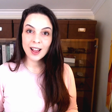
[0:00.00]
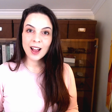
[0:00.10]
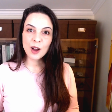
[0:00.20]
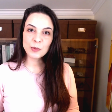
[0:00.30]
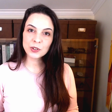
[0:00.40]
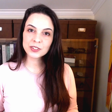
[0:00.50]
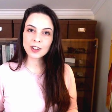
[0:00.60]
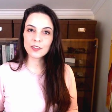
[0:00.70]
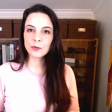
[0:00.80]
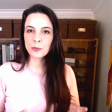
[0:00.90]
most
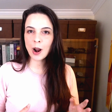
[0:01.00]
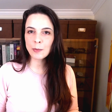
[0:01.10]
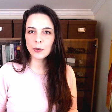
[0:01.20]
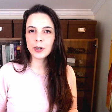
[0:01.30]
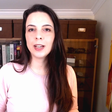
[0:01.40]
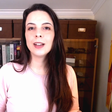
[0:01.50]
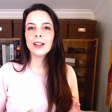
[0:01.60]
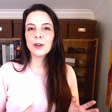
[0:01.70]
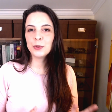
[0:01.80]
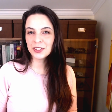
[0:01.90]
of primary
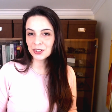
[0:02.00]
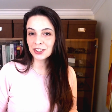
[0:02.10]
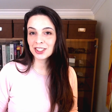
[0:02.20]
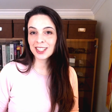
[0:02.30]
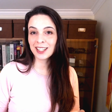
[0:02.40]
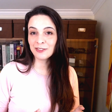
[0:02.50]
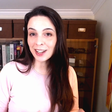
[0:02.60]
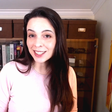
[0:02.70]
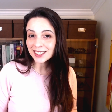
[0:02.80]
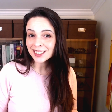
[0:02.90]
research
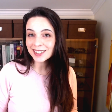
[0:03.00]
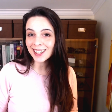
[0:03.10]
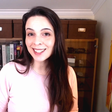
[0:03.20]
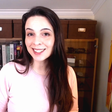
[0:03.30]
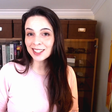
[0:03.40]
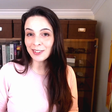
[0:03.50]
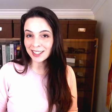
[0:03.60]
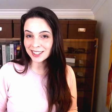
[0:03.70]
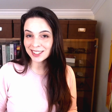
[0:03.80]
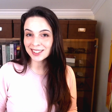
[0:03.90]
advantages and
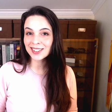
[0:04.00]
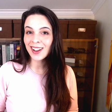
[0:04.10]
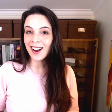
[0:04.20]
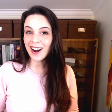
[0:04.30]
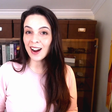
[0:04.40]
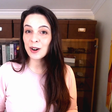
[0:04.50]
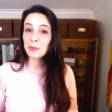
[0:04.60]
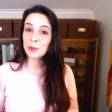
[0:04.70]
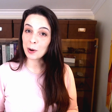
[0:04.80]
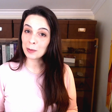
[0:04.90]
disadvantages are
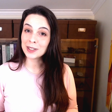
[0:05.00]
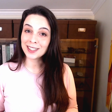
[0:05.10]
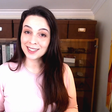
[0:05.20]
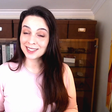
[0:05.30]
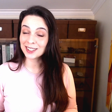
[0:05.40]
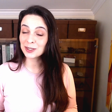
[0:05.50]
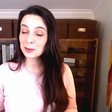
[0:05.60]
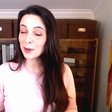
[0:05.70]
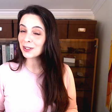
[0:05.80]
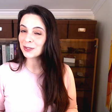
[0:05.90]
probably easy to
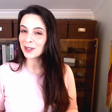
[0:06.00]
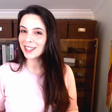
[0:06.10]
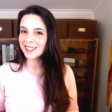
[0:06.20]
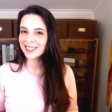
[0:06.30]
spot, right?